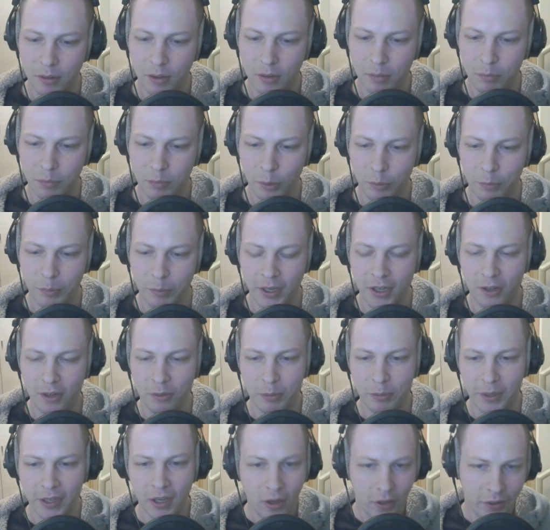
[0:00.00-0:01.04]
both players
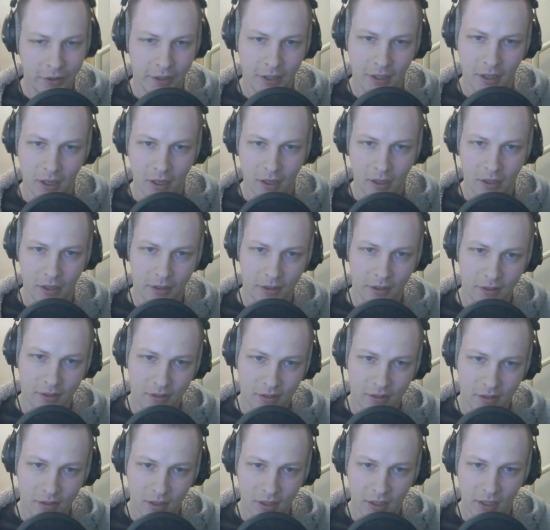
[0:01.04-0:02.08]
play all their
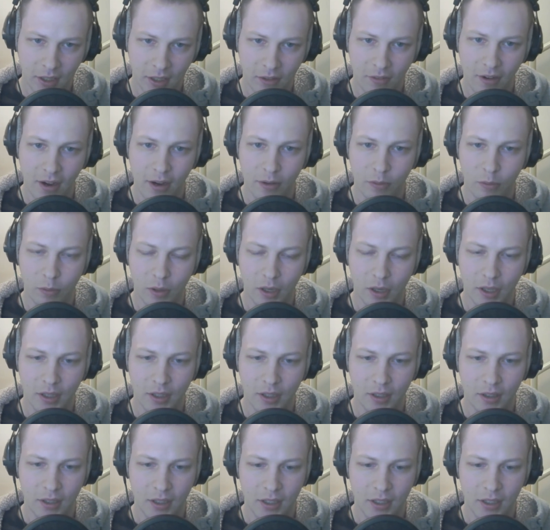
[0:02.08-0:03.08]
cards in round 1.